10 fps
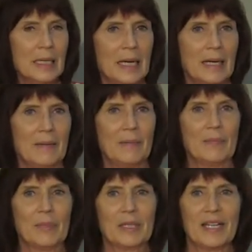
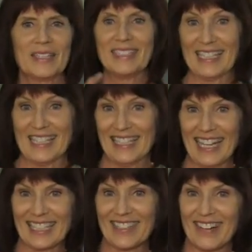um, but there, yes,
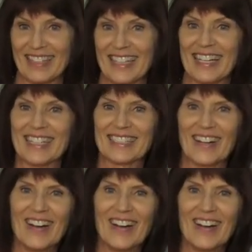that's it right there. So.